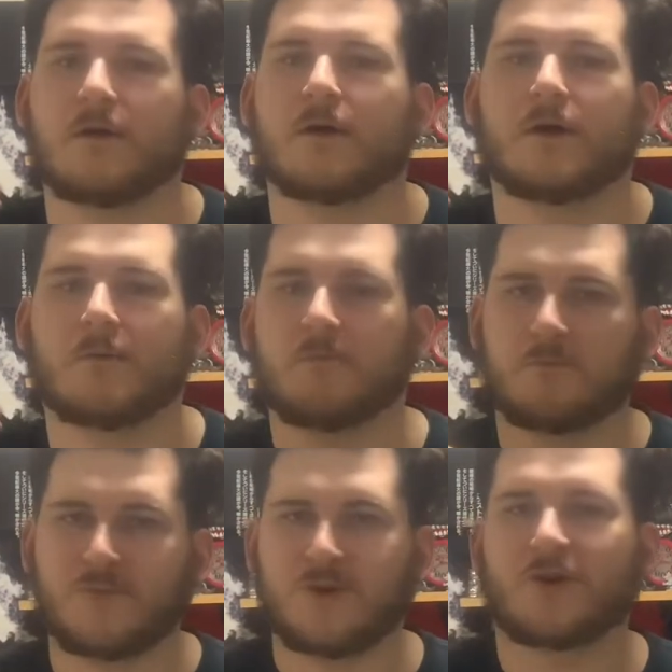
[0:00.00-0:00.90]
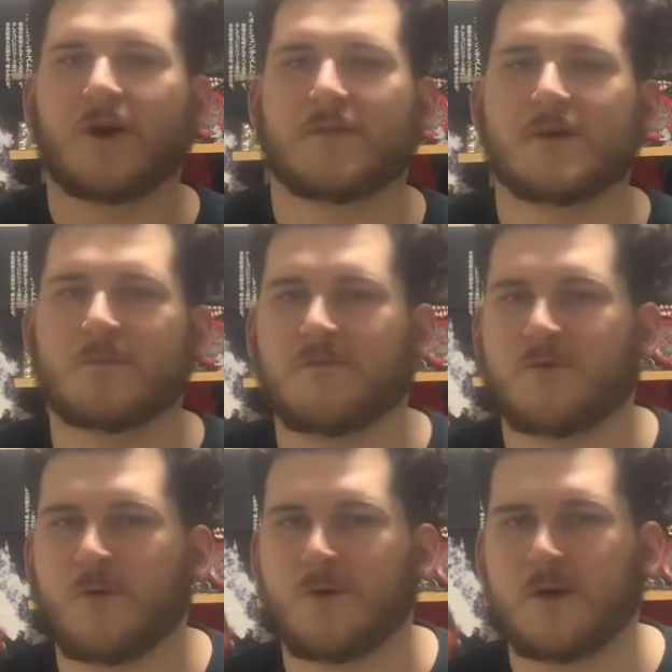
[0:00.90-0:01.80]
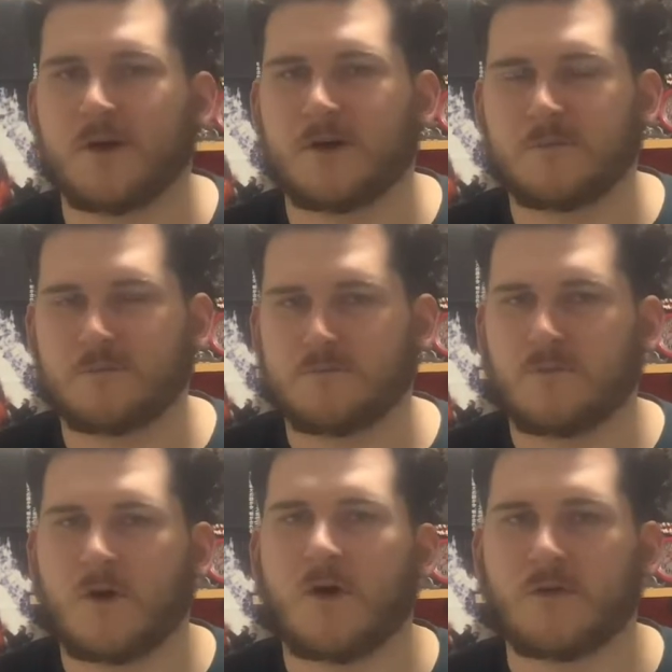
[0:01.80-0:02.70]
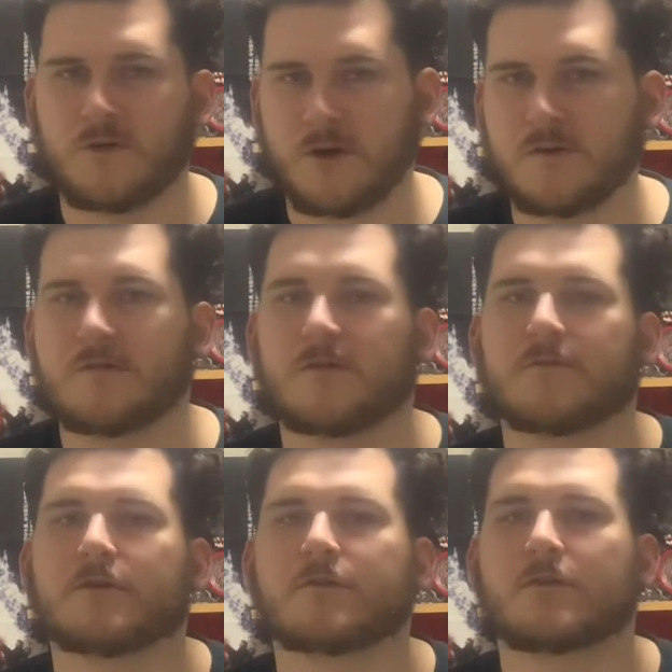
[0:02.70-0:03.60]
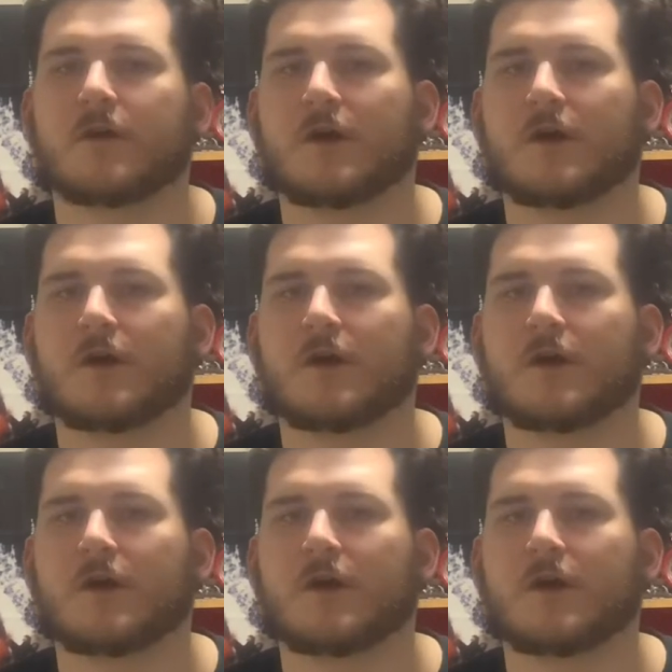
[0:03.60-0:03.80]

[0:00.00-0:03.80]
um, good on them for uh, all the great service.